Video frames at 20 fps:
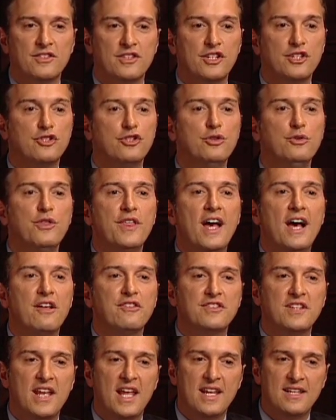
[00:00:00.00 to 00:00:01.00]
The
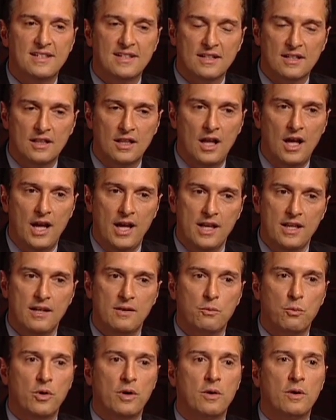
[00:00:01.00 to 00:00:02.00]
2008 decline
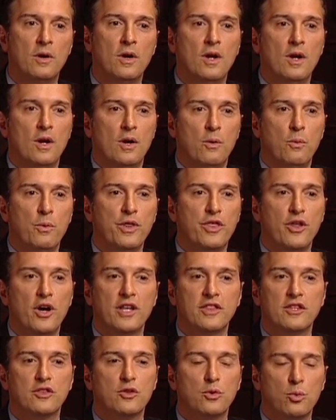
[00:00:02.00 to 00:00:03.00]
where we
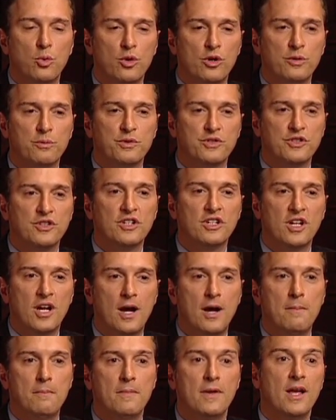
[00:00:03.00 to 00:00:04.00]
thought that the world was going to
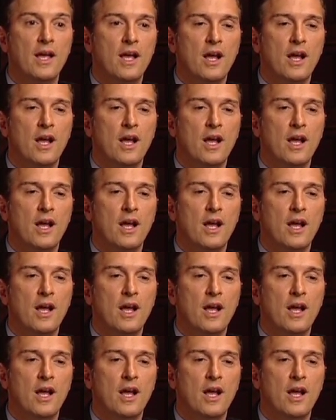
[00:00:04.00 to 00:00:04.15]
come